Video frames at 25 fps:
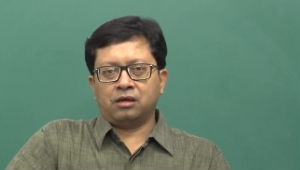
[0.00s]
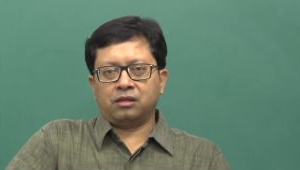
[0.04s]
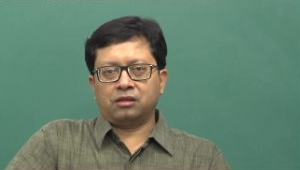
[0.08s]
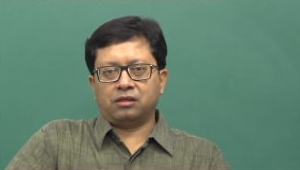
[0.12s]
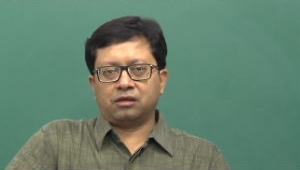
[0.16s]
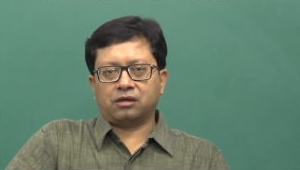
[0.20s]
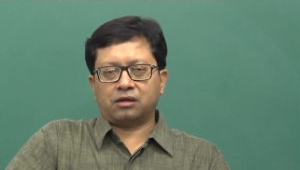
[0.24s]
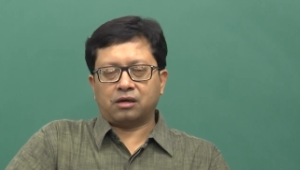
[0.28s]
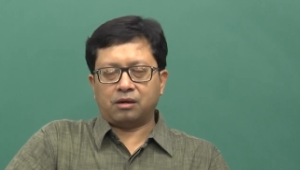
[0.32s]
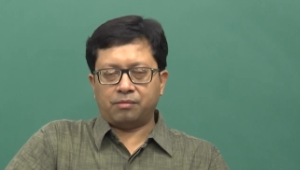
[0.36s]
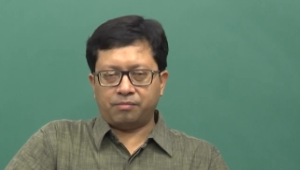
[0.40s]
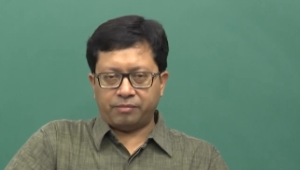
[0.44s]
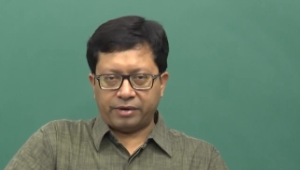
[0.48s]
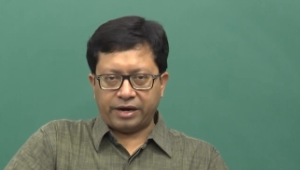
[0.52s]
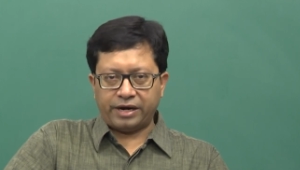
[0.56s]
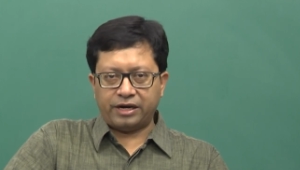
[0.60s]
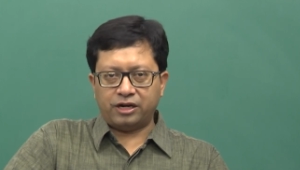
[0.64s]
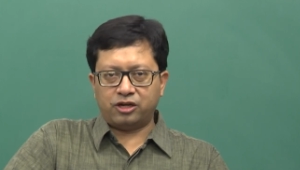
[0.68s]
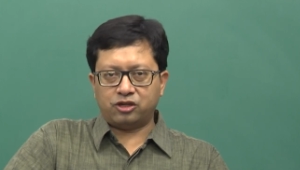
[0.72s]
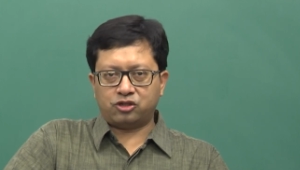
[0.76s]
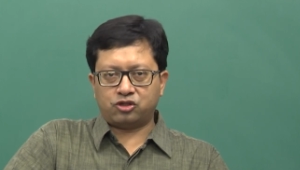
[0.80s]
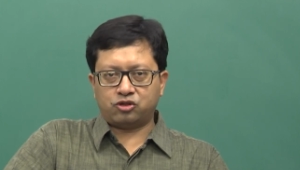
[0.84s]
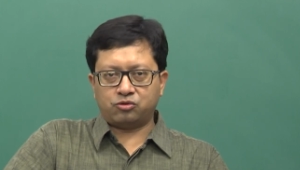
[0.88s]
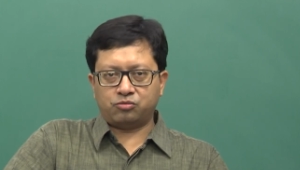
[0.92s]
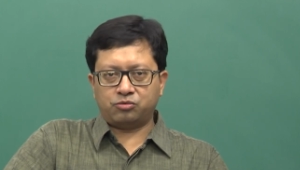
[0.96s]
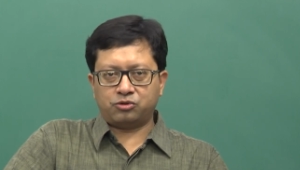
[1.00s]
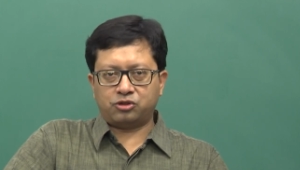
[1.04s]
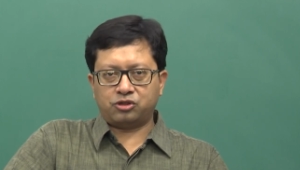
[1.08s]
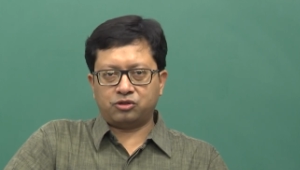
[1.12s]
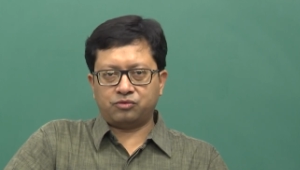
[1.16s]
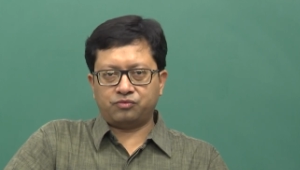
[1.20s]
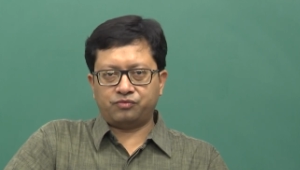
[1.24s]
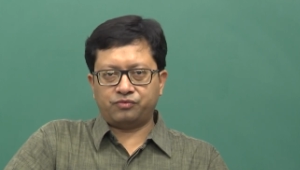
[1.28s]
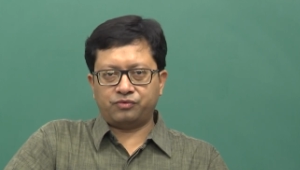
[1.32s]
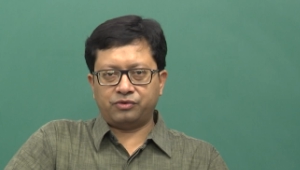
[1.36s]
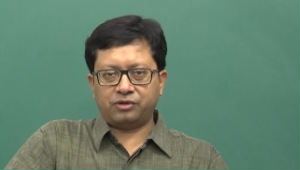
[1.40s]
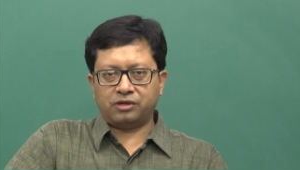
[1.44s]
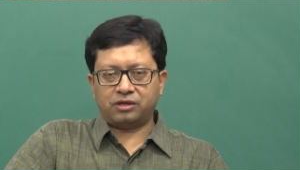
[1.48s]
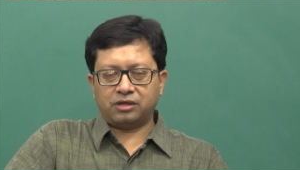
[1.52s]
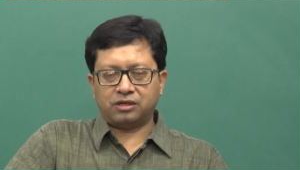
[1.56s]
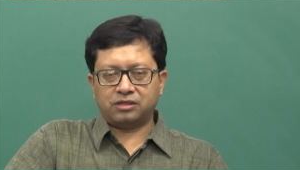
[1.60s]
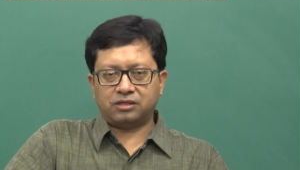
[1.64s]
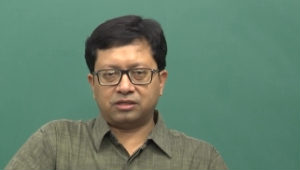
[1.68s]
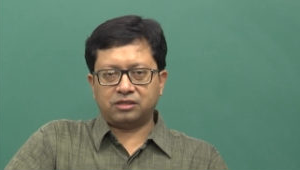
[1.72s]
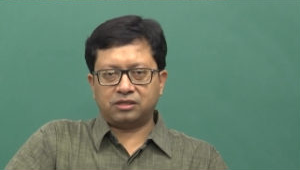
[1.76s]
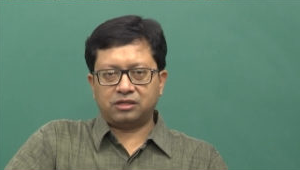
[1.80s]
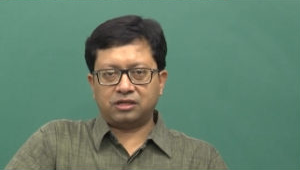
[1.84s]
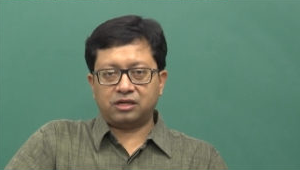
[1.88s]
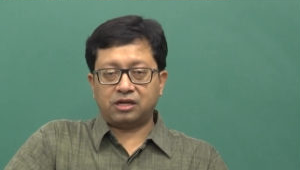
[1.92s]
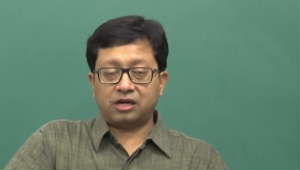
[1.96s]
the combined distributions we will
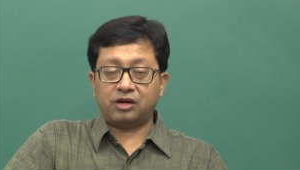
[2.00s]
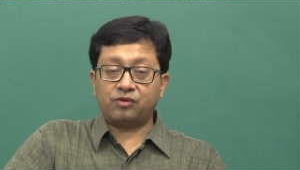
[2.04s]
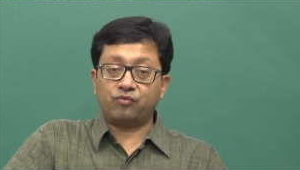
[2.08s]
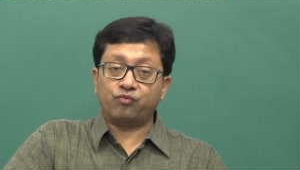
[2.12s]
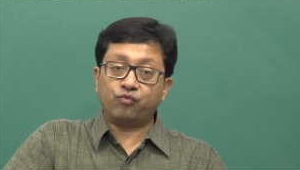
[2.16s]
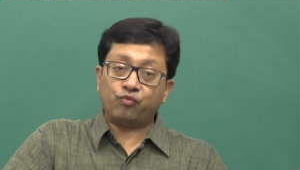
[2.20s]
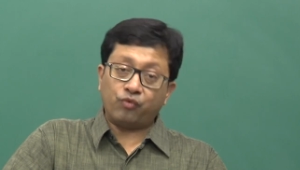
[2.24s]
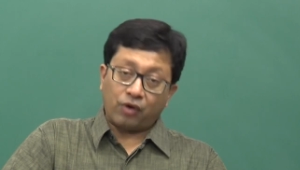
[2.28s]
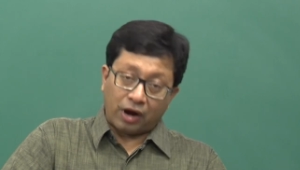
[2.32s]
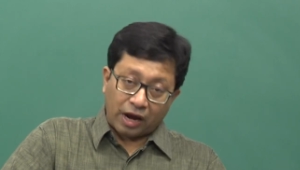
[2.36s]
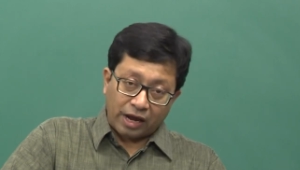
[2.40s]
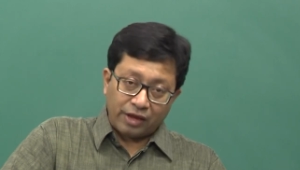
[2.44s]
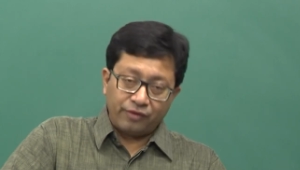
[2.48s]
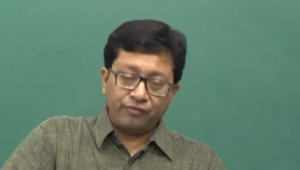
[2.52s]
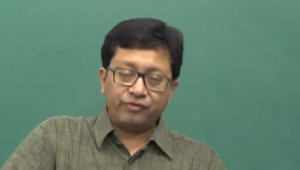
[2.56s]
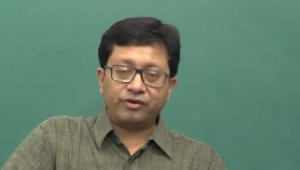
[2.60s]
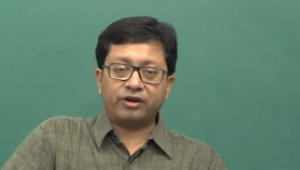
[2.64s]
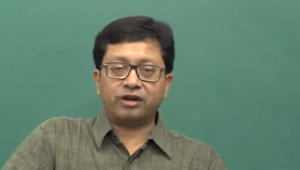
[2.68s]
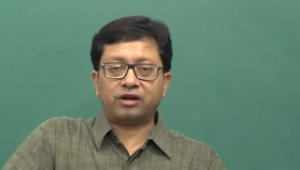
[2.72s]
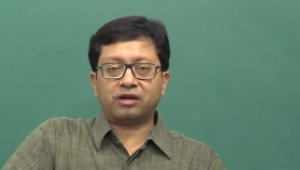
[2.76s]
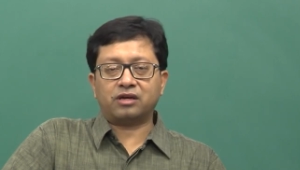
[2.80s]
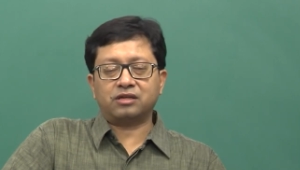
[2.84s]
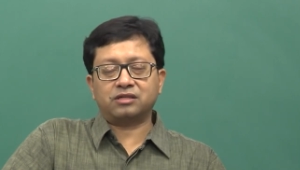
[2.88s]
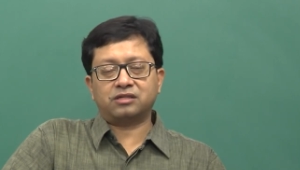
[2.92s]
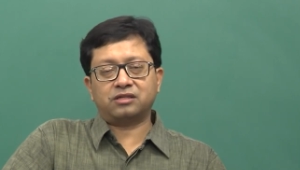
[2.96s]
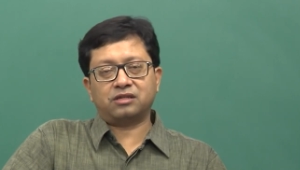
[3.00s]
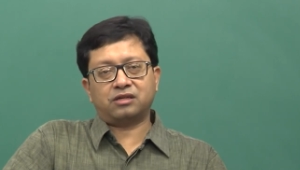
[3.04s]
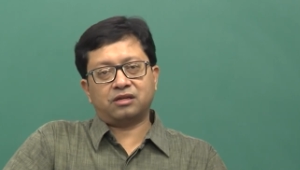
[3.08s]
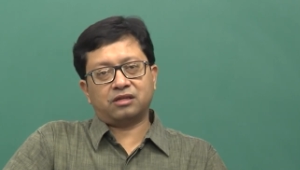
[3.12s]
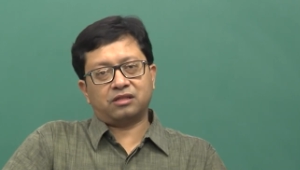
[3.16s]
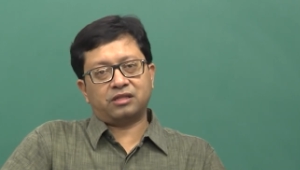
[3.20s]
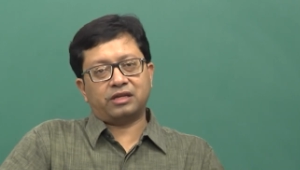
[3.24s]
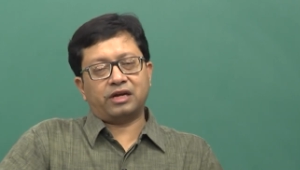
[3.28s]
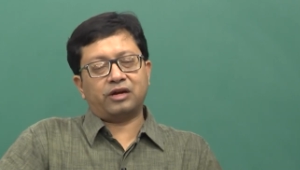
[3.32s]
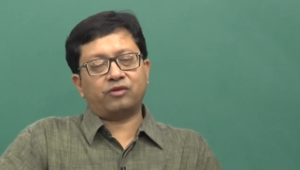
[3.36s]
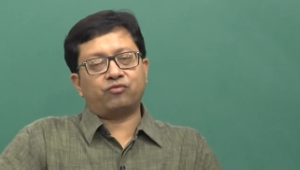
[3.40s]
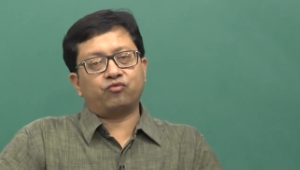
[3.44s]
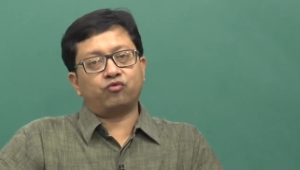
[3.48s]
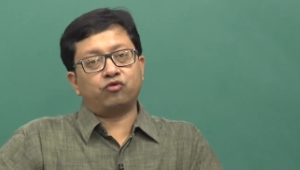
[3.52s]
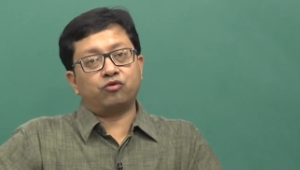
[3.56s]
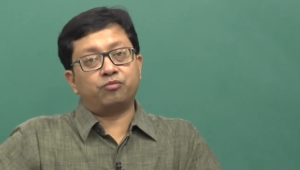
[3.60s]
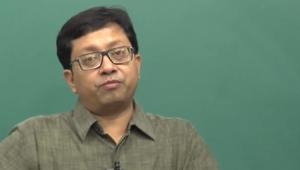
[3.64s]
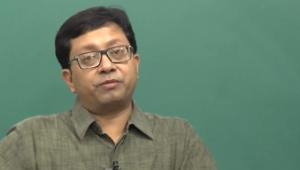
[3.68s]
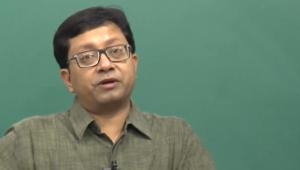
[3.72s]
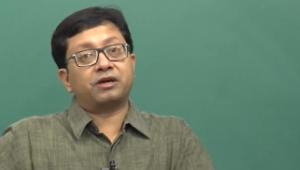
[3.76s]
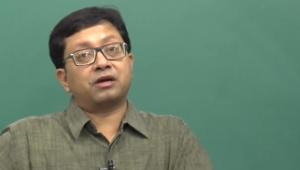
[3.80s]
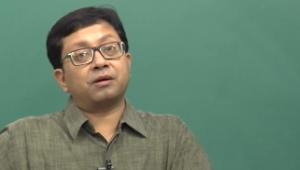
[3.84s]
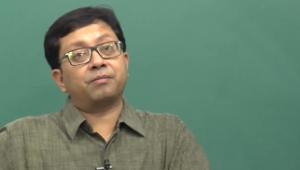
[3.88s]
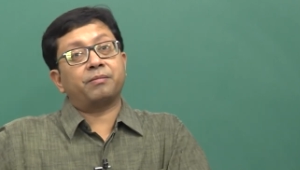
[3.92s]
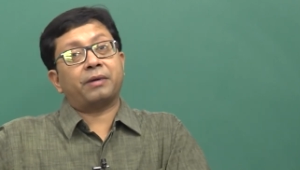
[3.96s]
consider, and why we are considering that would
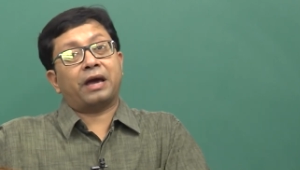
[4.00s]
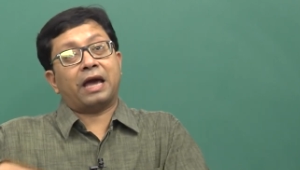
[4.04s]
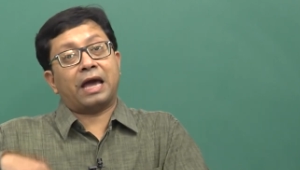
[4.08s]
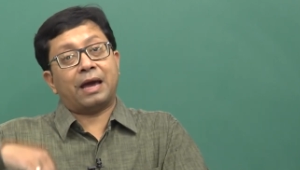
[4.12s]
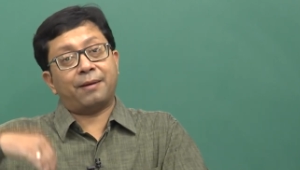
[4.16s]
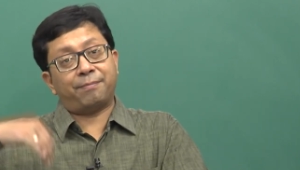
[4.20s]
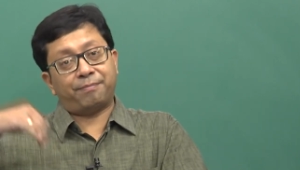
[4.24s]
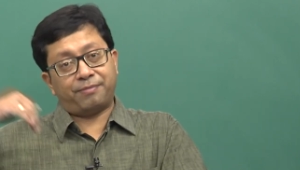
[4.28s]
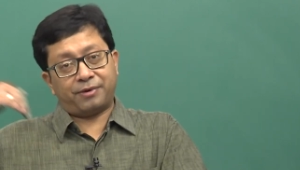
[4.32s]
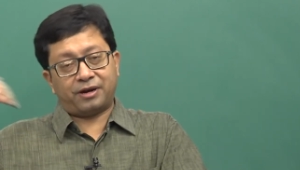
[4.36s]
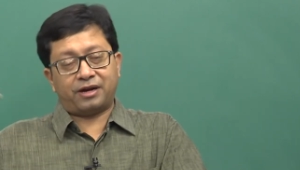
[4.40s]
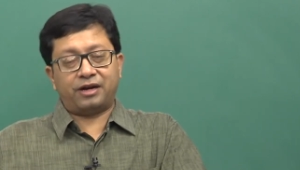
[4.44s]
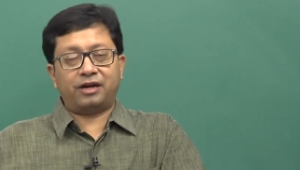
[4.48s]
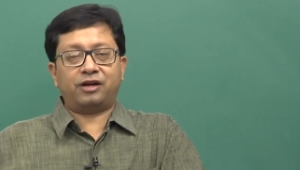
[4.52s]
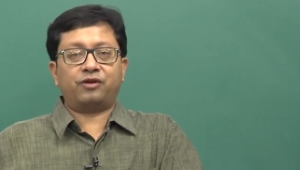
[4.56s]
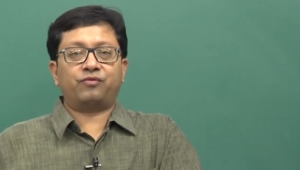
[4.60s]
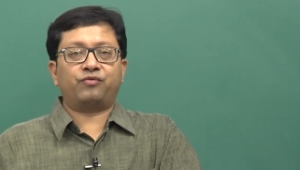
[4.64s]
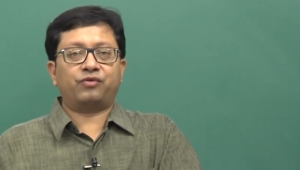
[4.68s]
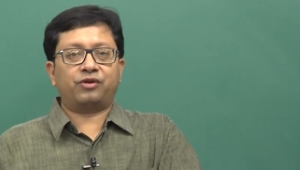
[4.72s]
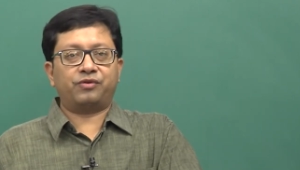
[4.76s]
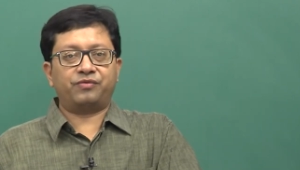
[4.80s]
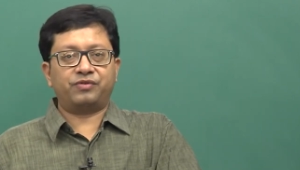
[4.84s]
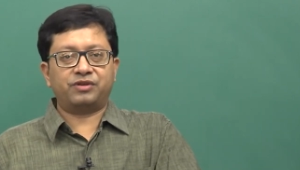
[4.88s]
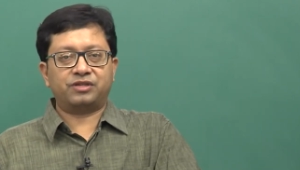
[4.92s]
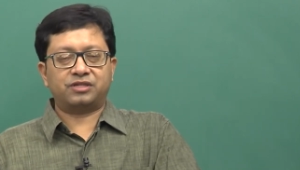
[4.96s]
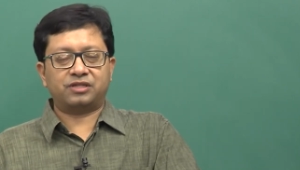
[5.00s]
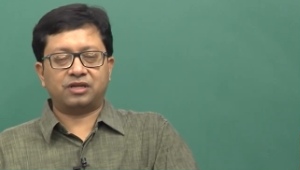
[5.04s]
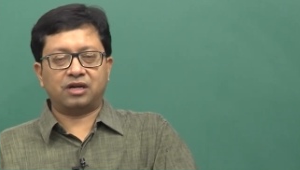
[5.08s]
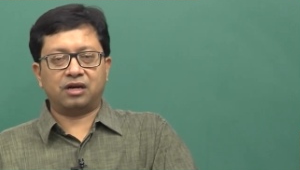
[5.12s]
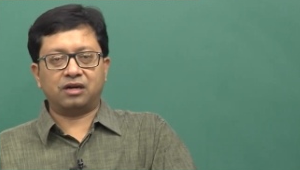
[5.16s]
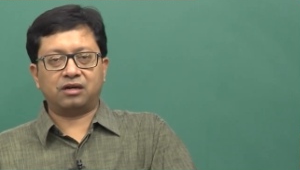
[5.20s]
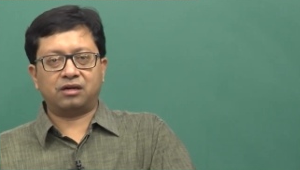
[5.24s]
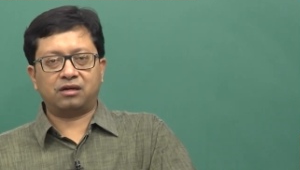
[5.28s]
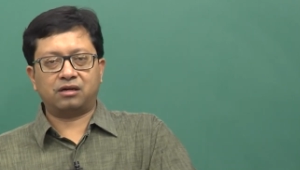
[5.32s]
become apparent when we start